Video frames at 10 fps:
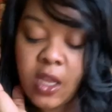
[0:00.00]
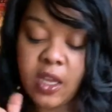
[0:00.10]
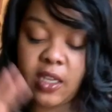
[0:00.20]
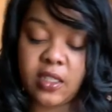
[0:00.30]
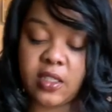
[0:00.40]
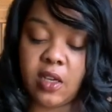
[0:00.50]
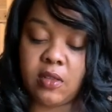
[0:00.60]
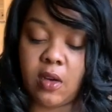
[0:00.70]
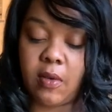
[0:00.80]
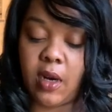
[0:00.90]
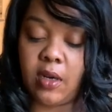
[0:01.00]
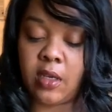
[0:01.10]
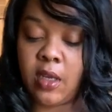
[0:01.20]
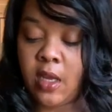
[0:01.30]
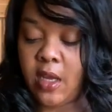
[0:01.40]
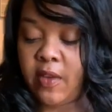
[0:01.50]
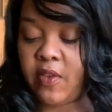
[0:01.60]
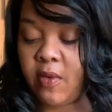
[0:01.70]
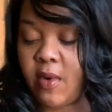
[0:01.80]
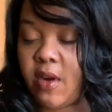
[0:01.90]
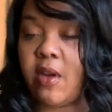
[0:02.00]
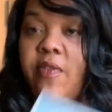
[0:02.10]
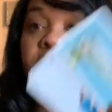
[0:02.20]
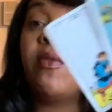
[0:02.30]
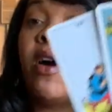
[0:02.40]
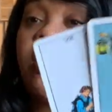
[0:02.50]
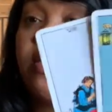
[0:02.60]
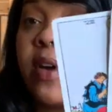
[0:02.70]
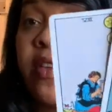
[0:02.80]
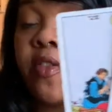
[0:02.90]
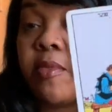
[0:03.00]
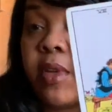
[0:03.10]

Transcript: is solo work. If you're if you're walking away from